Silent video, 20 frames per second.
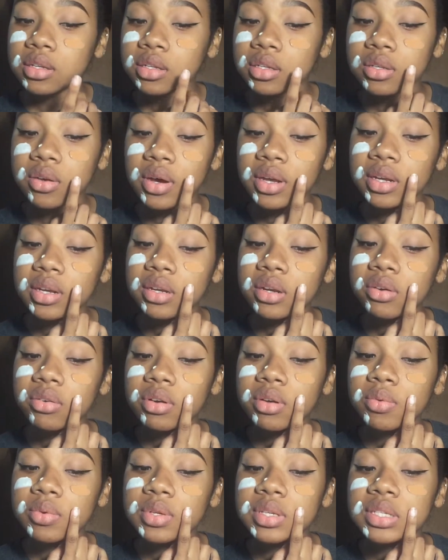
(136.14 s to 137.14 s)
So I didn't know
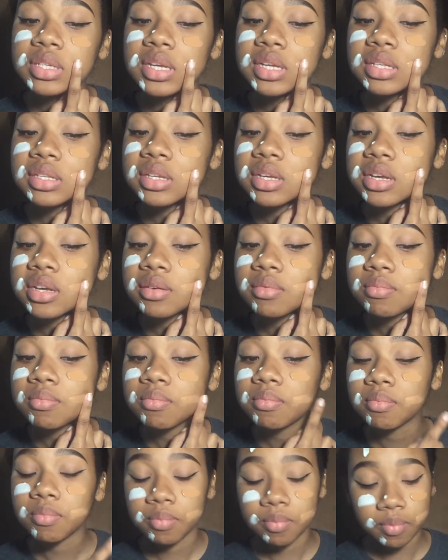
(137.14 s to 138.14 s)
it was tinted,
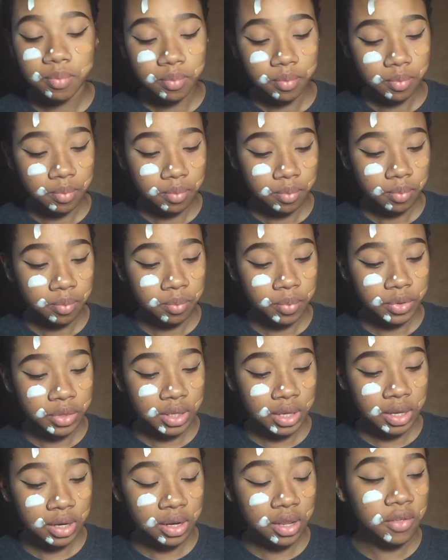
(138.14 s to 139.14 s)
but
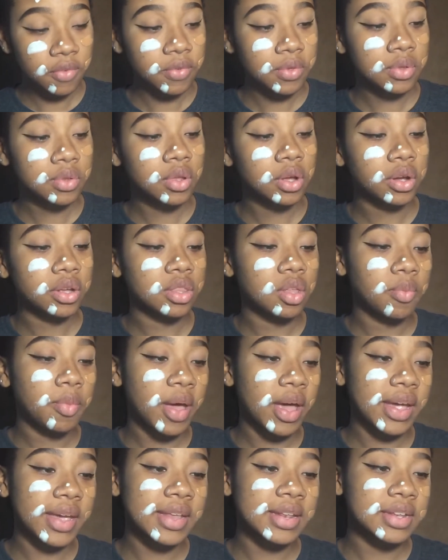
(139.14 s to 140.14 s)
then if you look on the
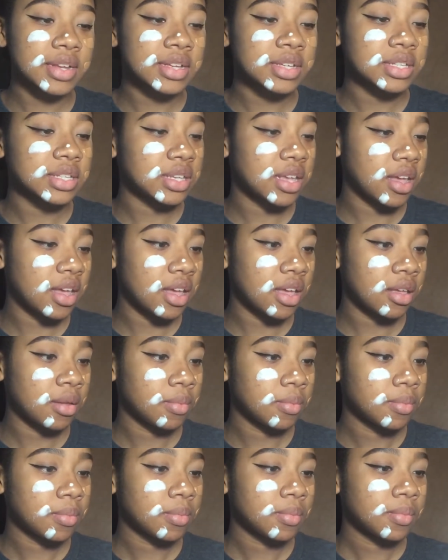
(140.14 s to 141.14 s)
back, it does say
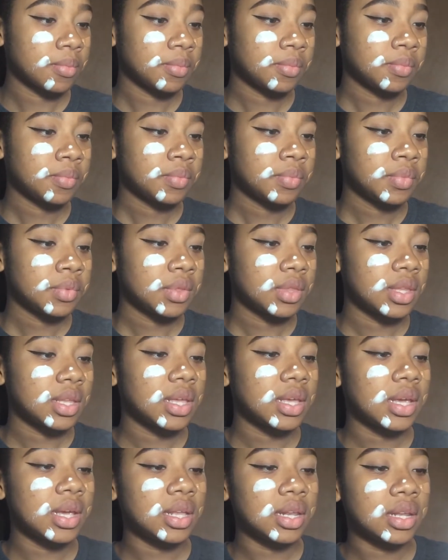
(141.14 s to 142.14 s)

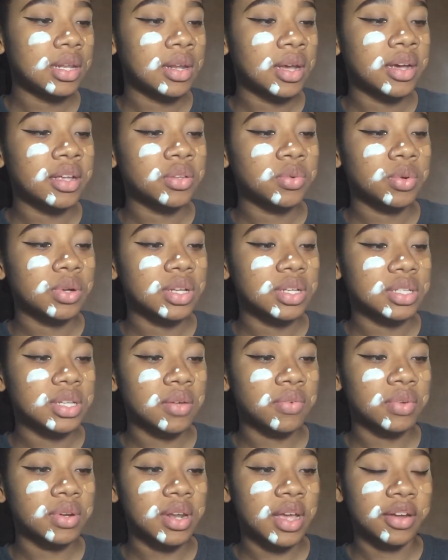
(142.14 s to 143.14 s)

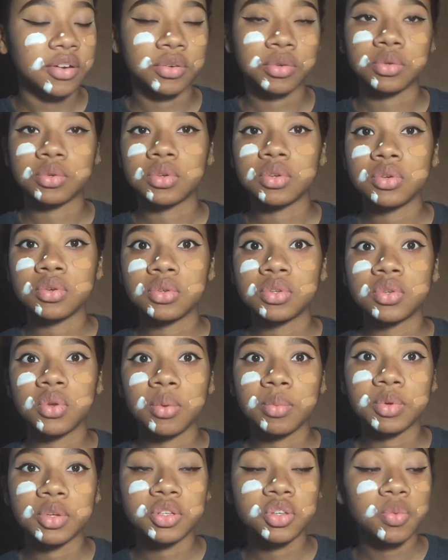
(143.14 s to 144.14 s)
8927 natural nude, so
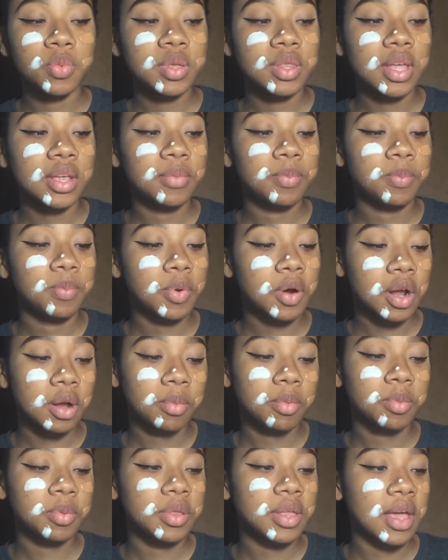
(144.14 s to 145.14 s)
I'm assuming they
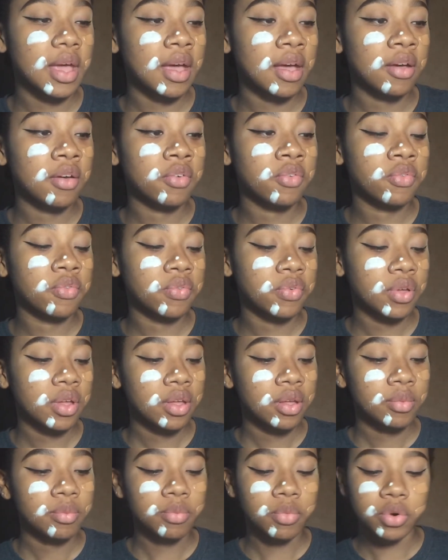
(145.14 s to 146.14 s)
probably have
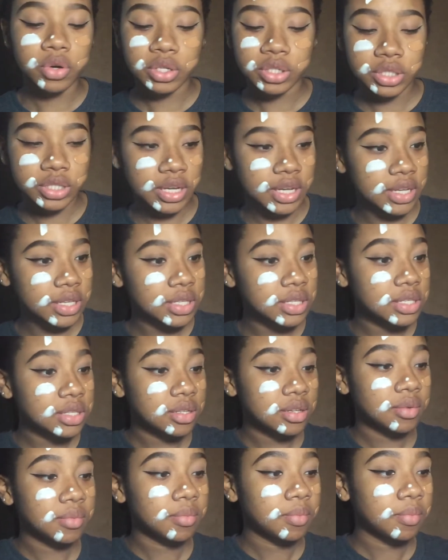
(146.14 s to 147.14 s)
more shades